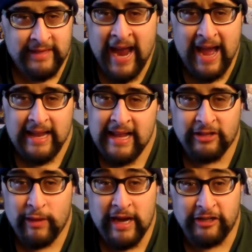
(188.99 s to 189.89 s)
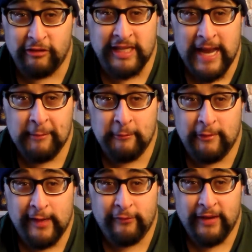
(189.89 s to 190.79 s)
Yeah, that's why I chose the name
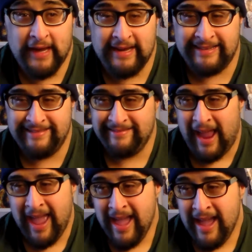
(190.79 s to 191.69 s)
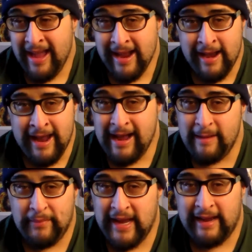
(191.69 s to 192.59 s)
Humanoid Freak.
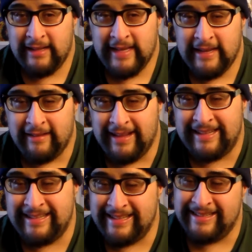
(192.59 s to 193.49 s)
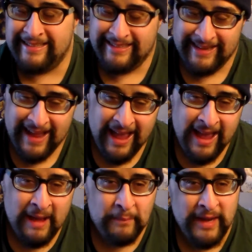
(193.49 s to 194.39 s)
Not a big deal.
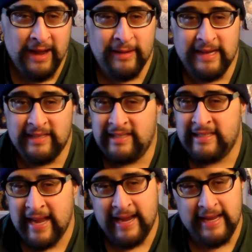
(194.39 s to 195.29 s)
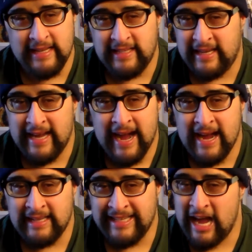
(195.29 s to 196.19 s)
But anyways, take it easy,
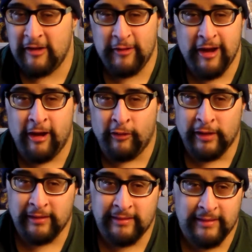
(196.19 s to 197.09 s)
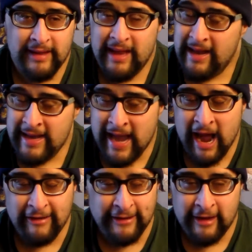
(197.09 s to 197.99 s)
guys. Now you know.
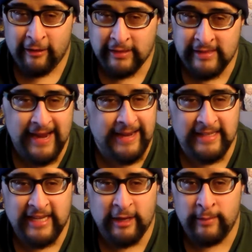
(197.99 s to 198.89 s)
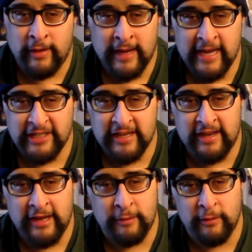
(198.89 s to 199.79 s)
Now you know. Take it easy, Humanoid
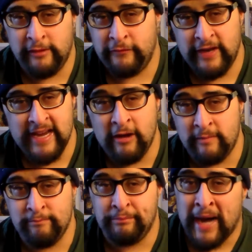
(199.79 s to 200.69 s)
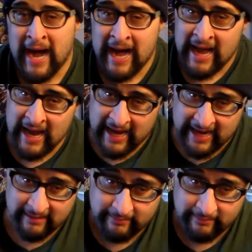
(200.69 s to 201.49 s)
Nation. Humanoid Freak out. Bye.